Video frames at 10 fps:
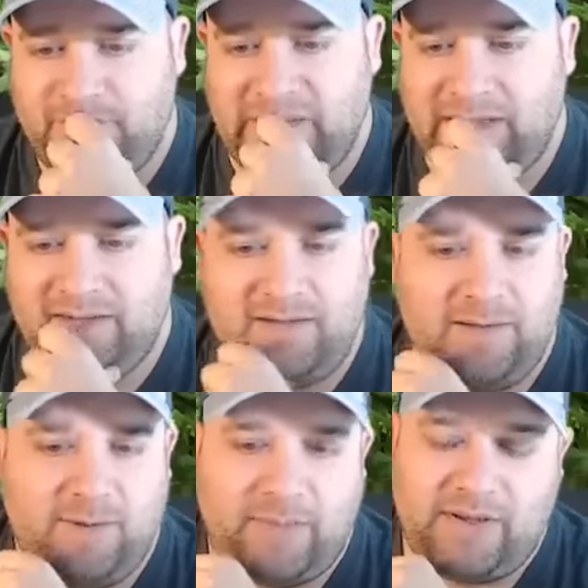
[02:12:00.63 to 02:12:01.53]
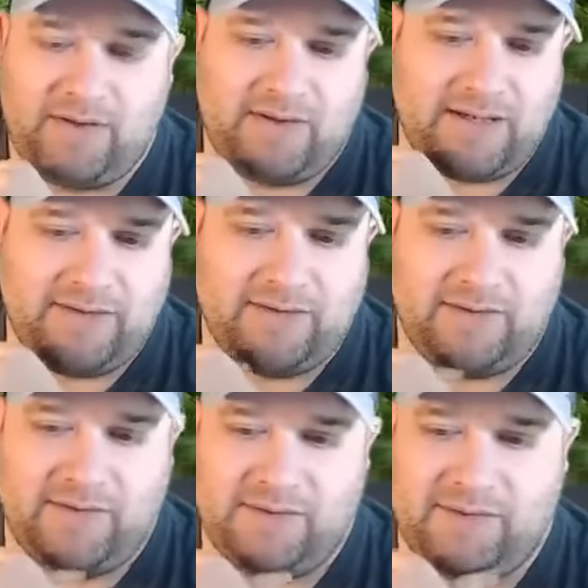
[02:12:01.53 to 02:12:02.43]
No, Paul, I don't
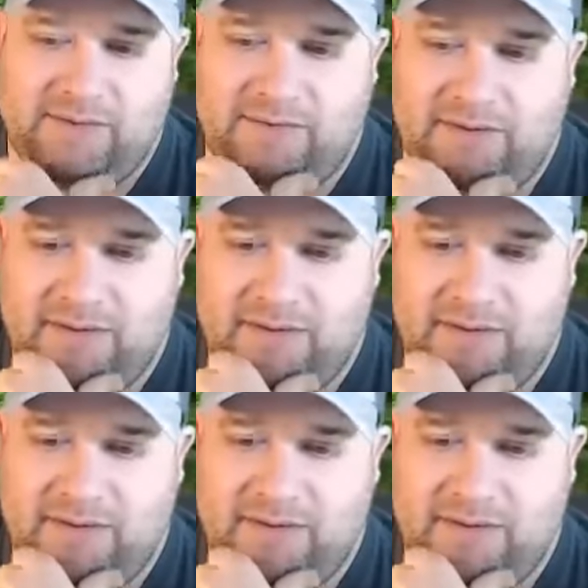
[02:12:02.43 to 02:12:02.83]
know